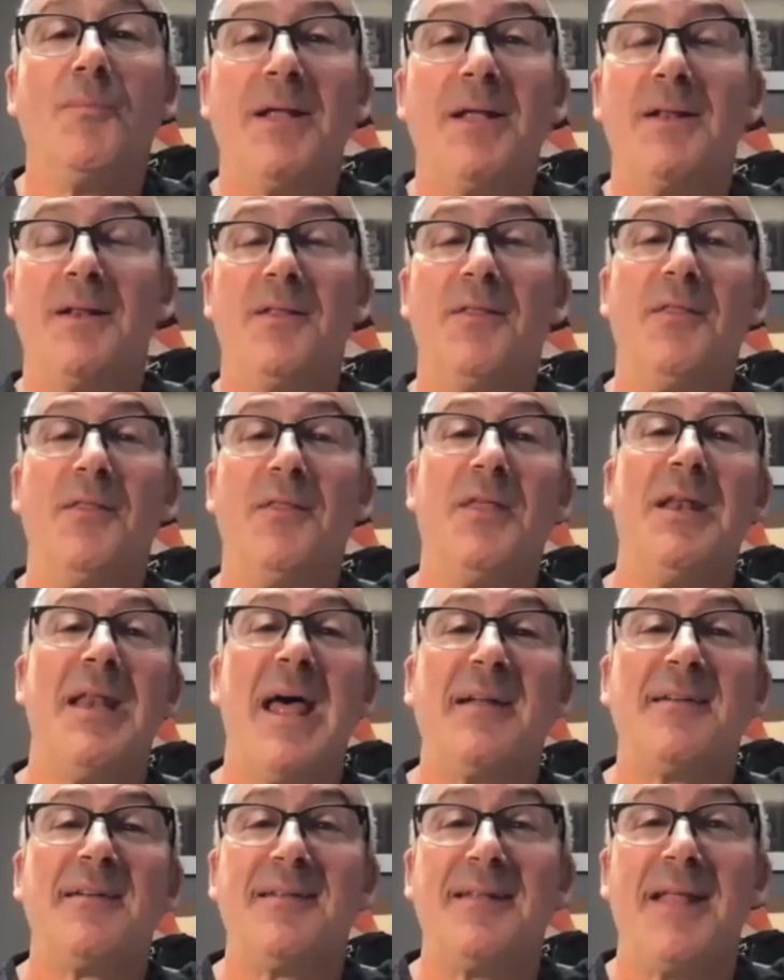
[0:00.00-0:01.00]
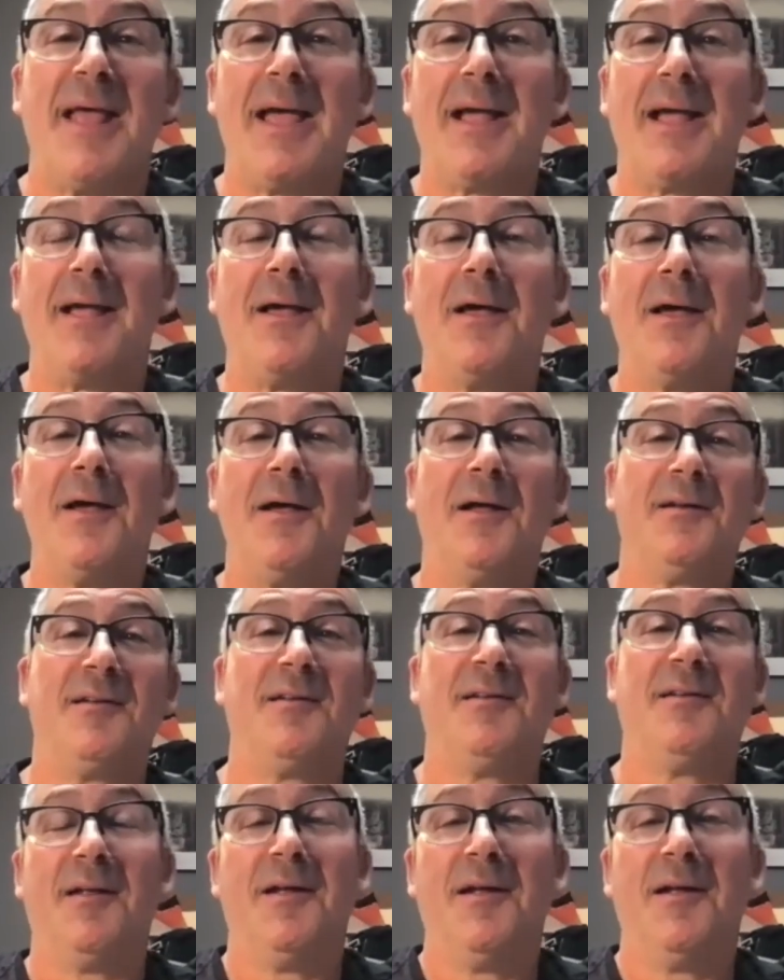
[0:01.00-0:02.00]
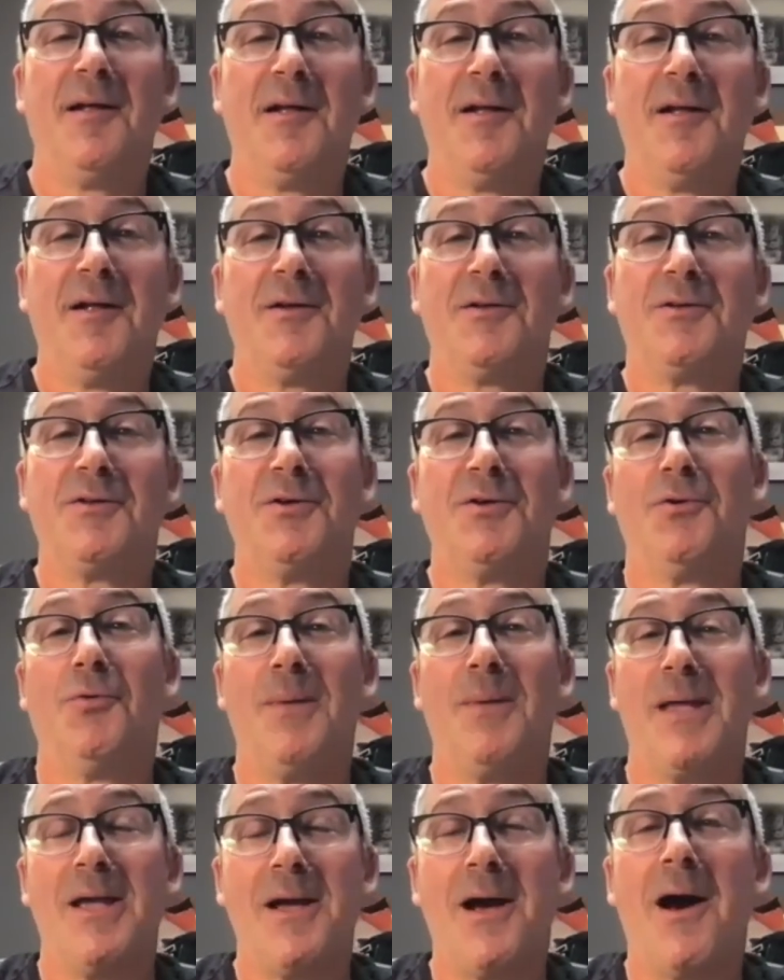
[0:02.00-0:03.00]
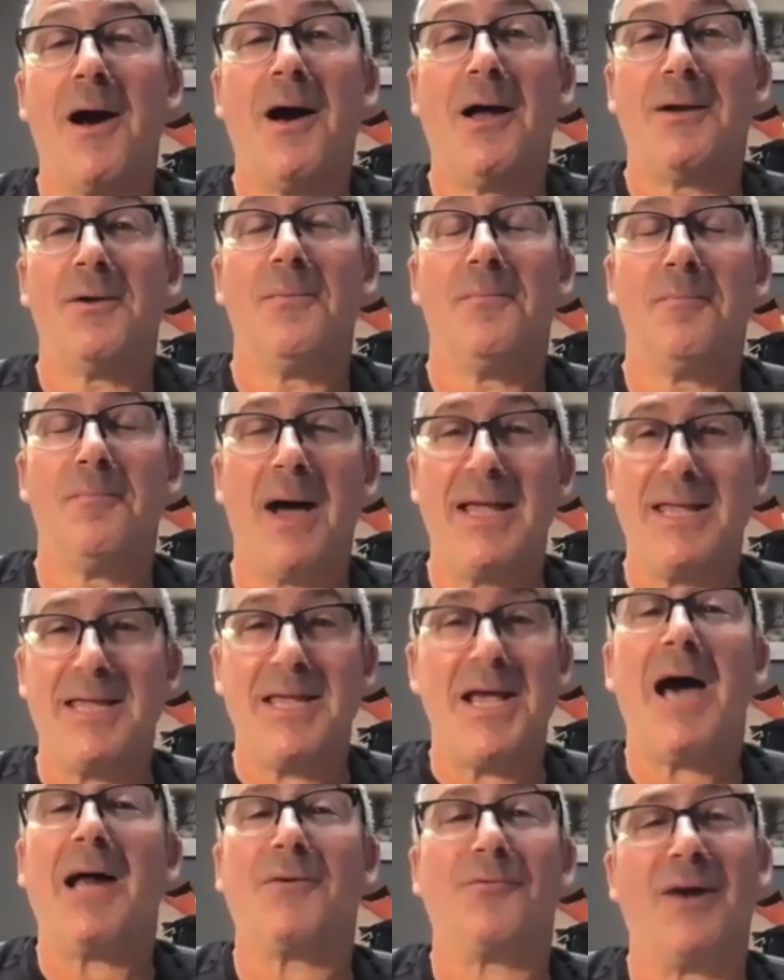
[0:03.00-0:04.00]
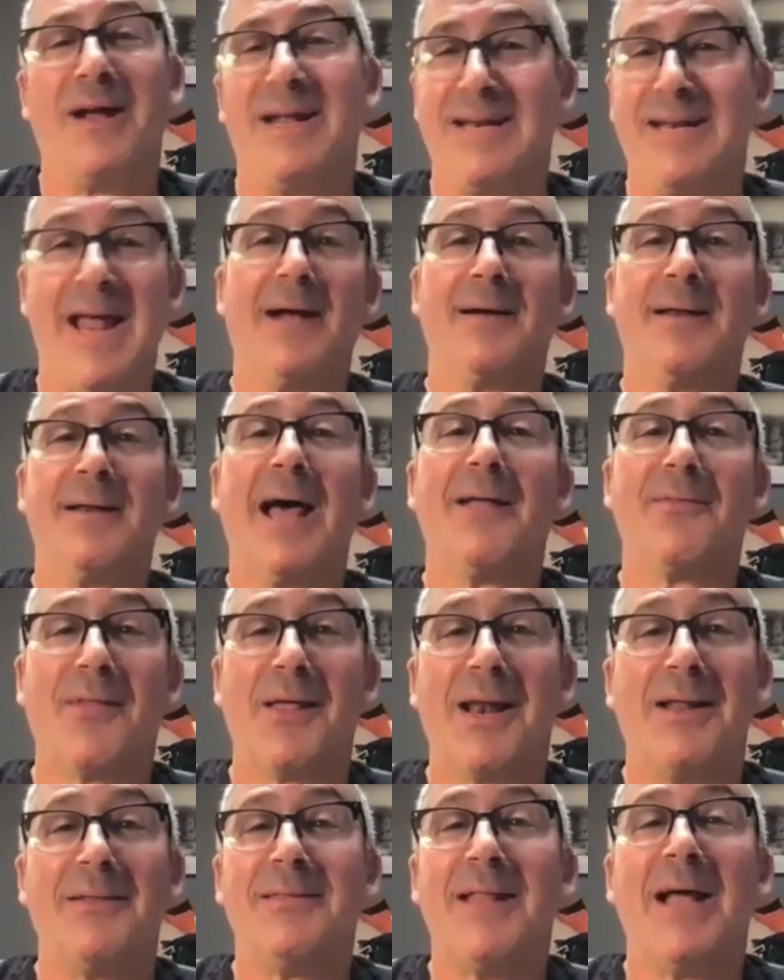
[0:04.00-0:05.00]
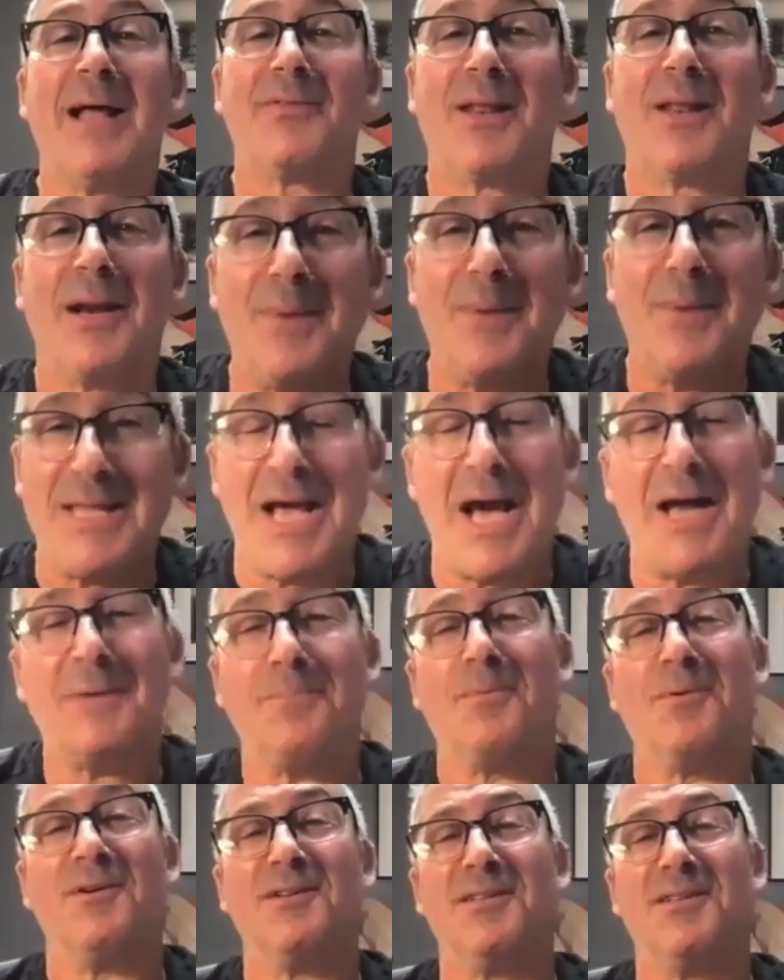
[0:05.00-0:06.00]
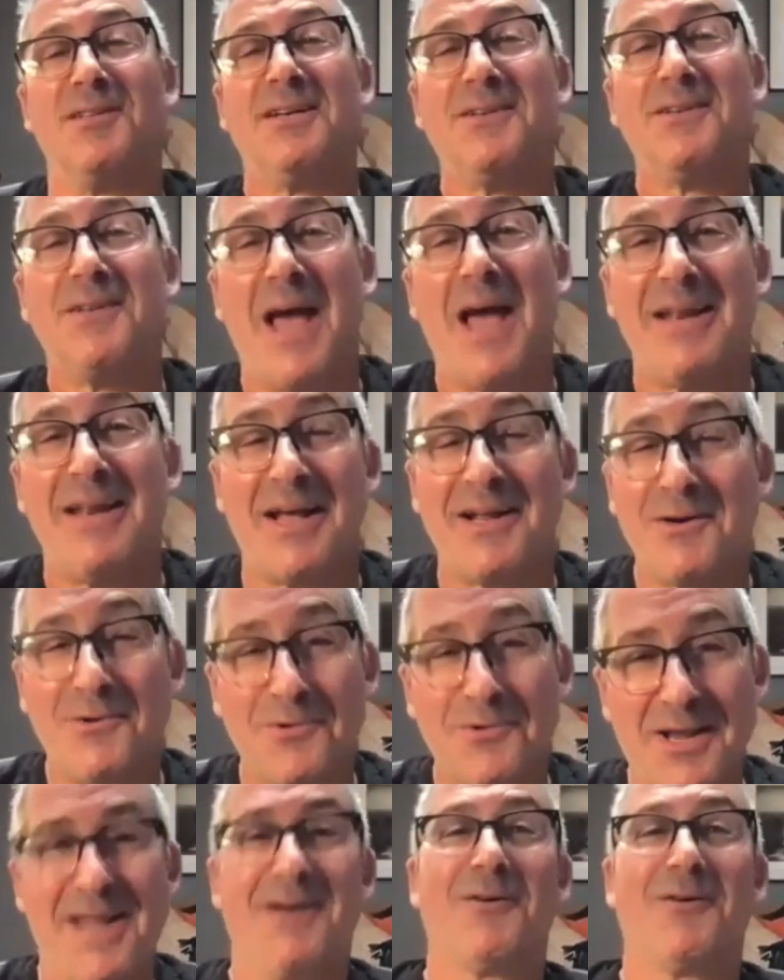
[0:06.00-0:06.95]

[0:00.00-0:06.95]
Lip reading: been the nest egg to be on my yacht right now. Not that I'm a yacht person and I don't care